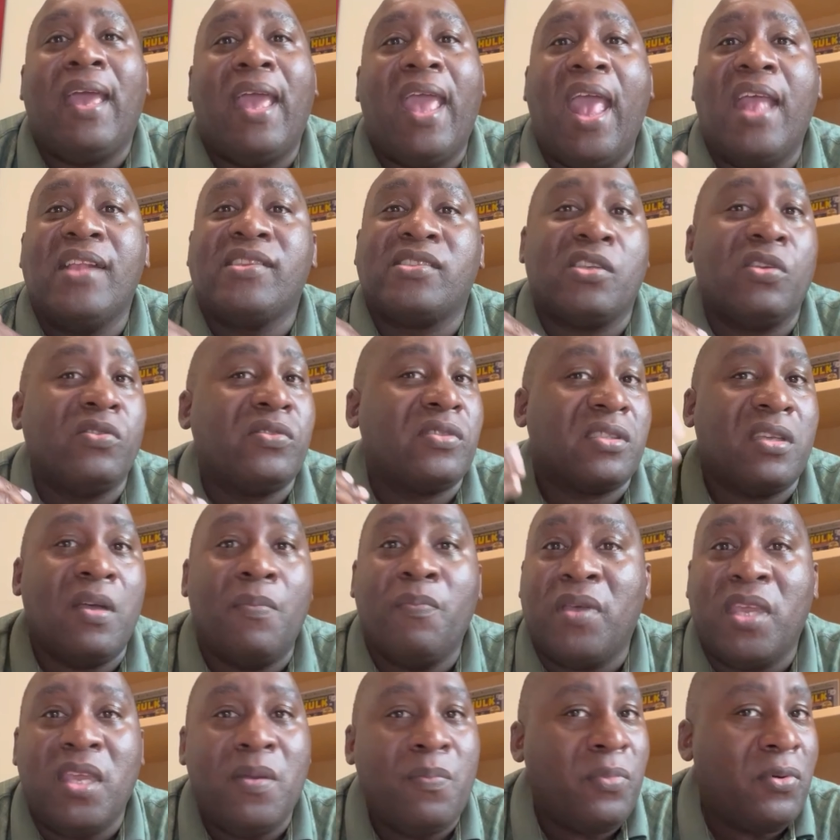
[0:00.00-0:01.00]
And so
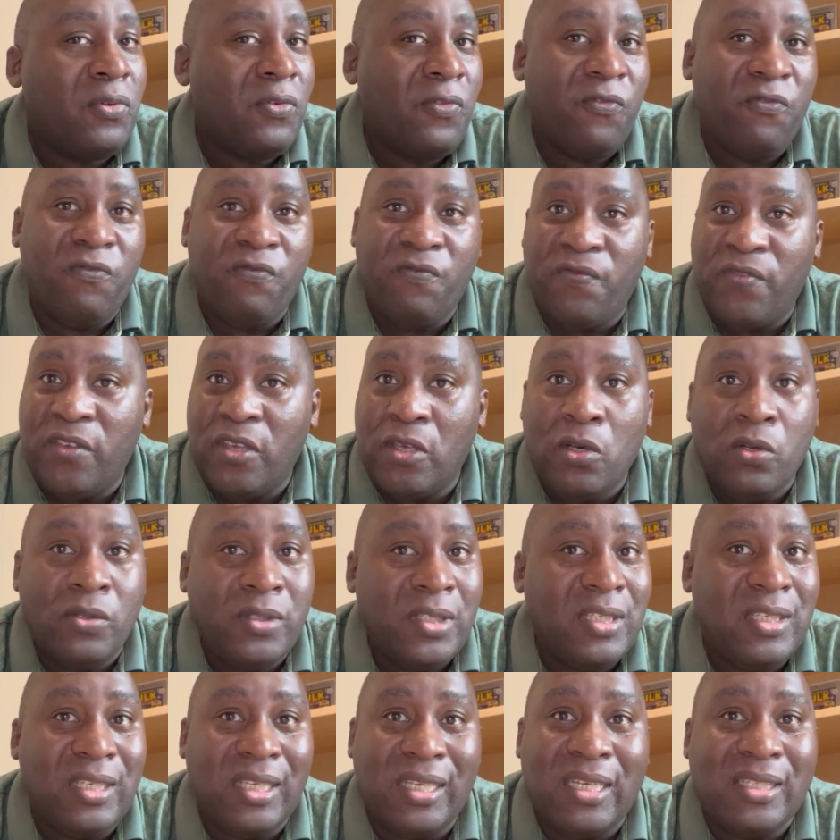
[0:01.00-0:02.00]
some people feel
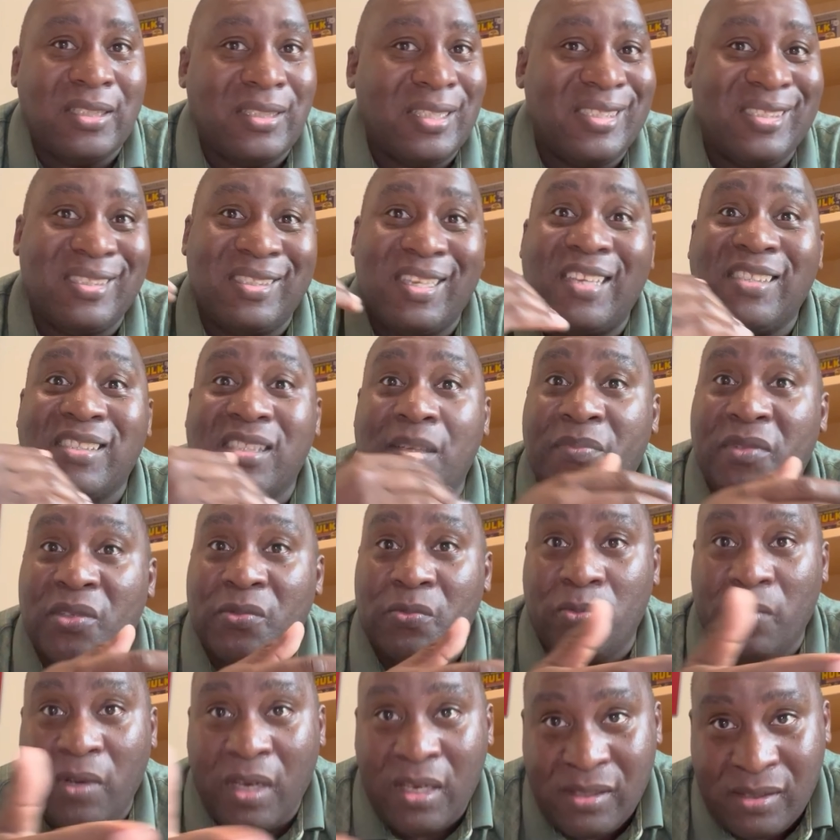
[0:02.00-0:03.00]
the need to say something
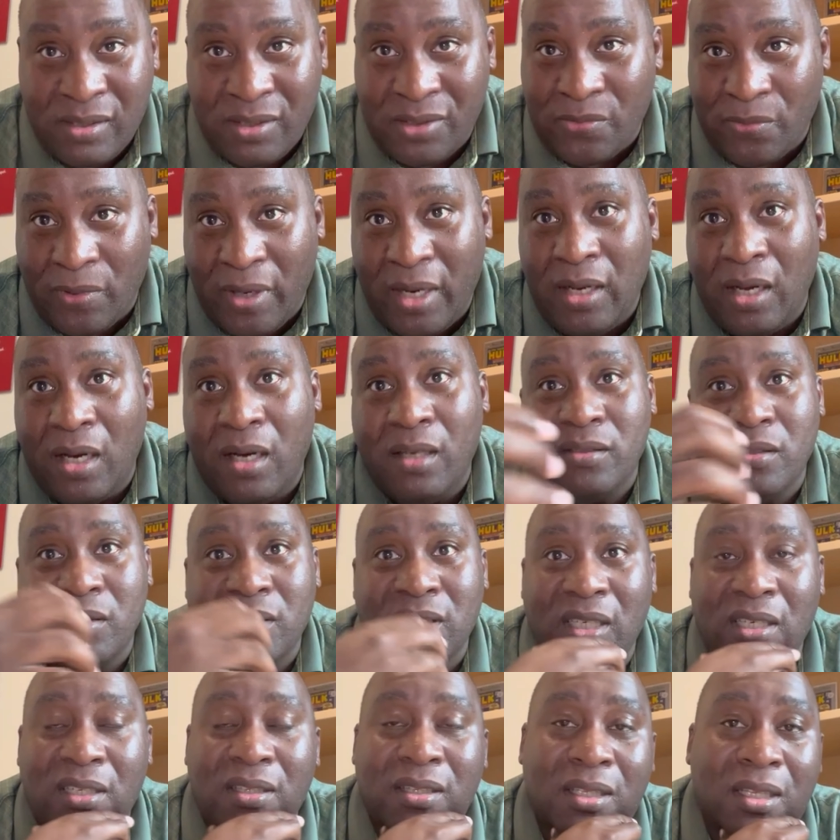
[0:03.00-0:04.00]
racist right
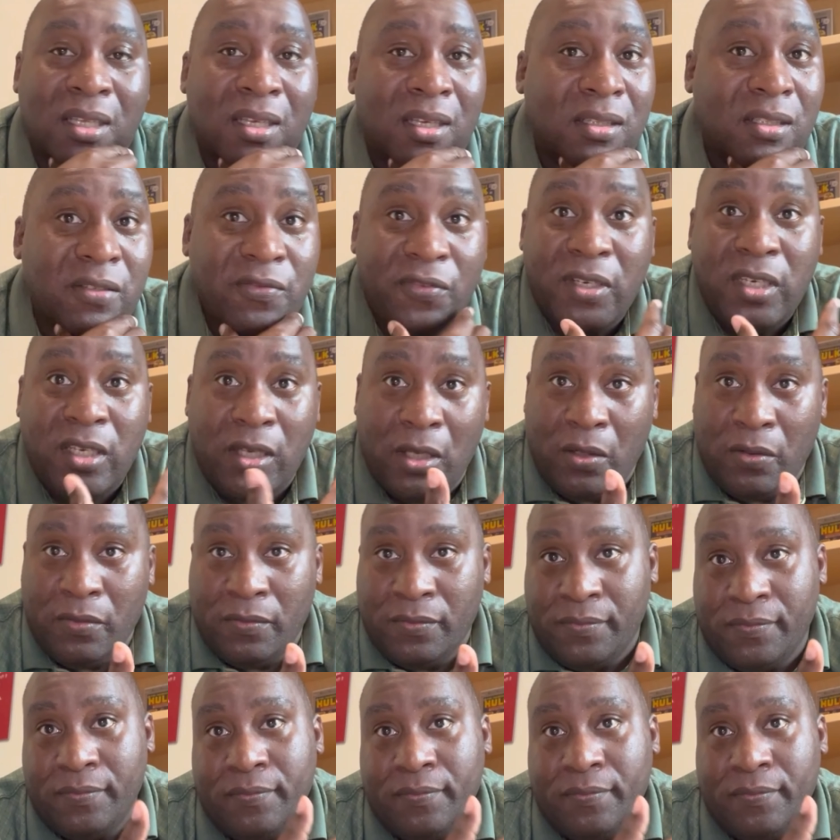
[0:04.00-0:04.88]
underneath the video.